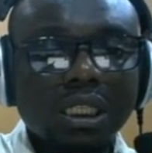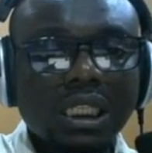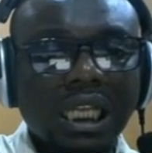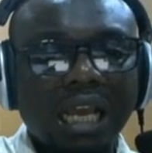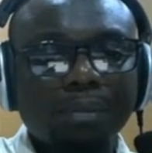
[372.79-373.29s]

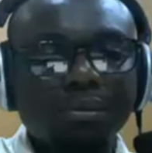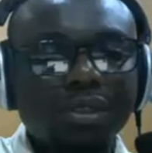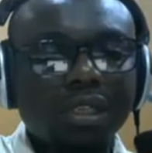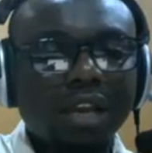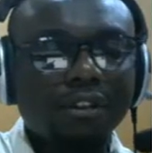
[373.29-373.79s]

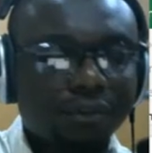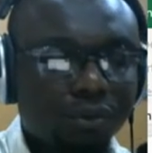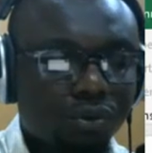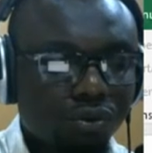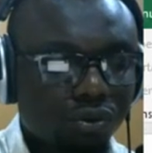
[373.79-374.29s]
times
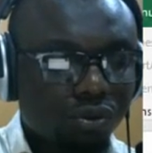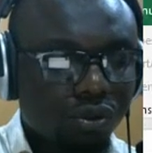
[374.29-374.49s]
F2.